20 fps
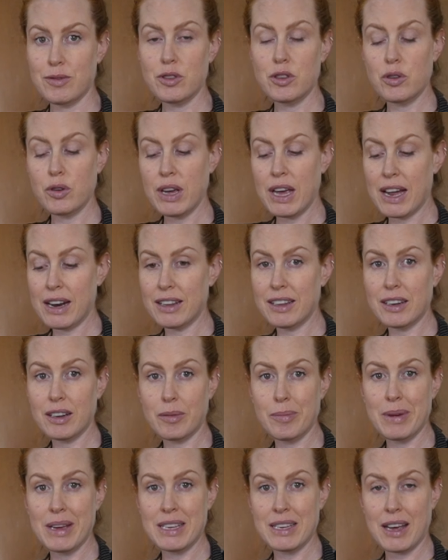So we had a little
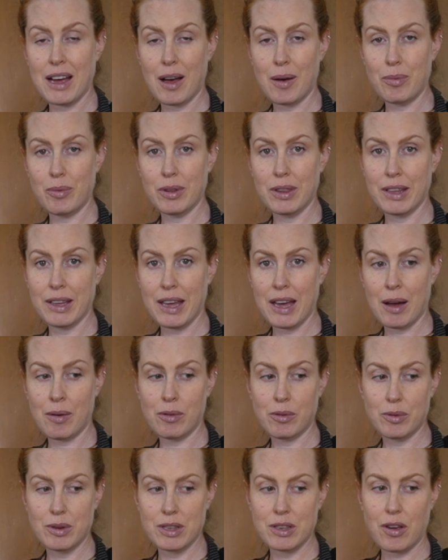mishap when the
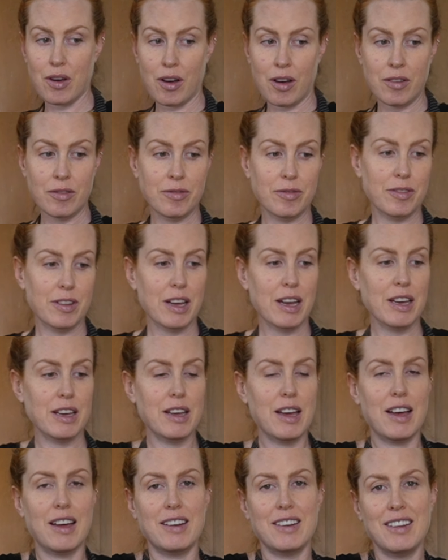camera was off.
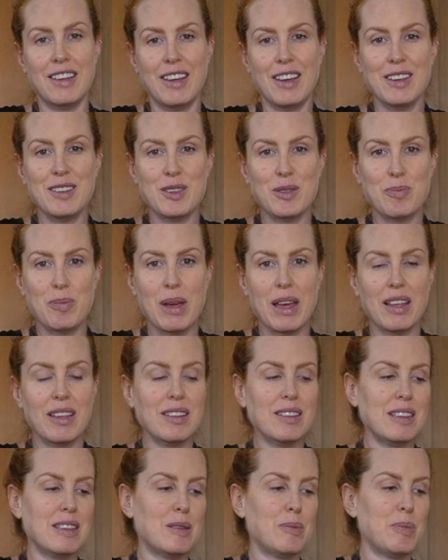I
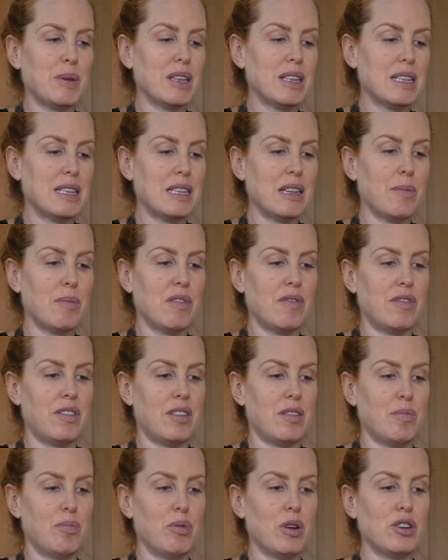spilled some of
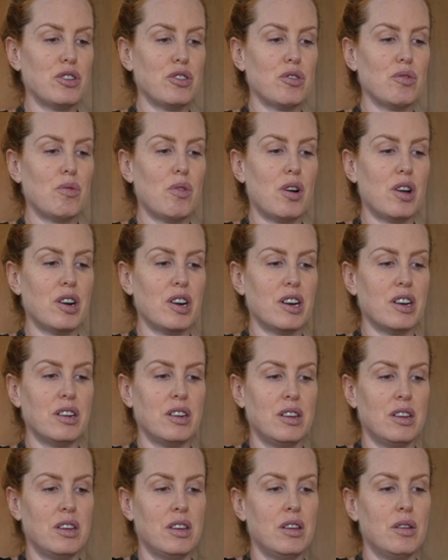the pressure
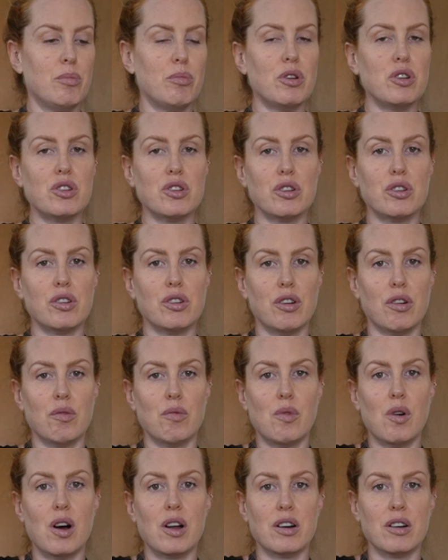cooker
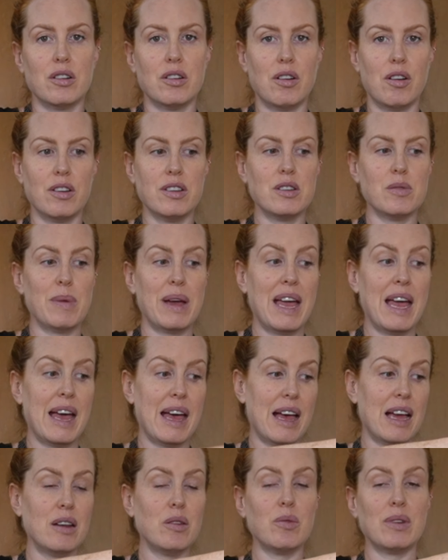water onto my
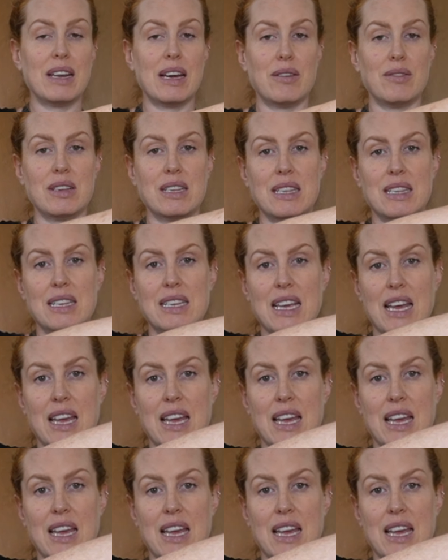hand when I was